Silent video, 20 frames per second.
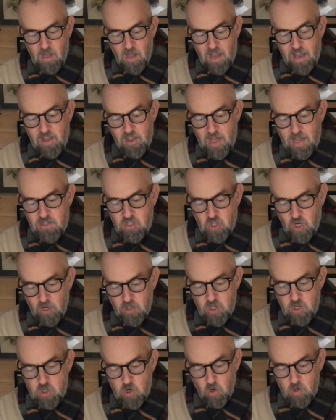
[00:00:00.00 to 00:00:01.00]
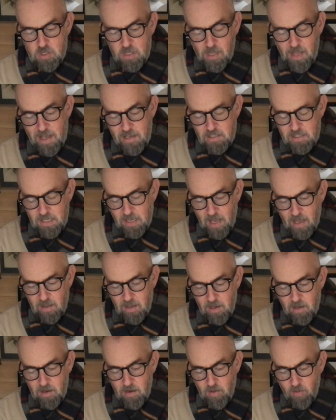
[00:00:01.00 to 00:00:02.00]
He then tied the dog's legs
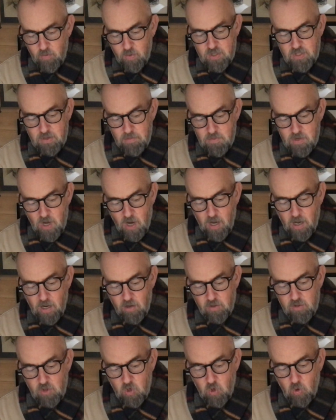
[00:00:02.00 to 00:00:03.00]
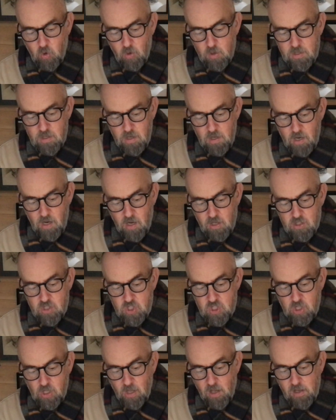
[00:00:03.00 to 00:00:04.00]
together with some nylon cord and
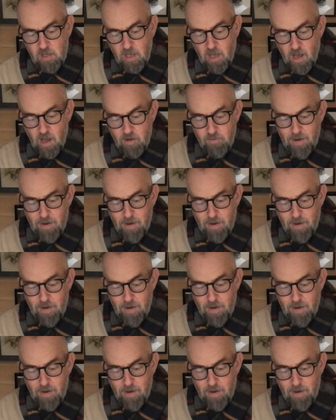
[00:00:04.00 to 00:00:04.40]
slung it over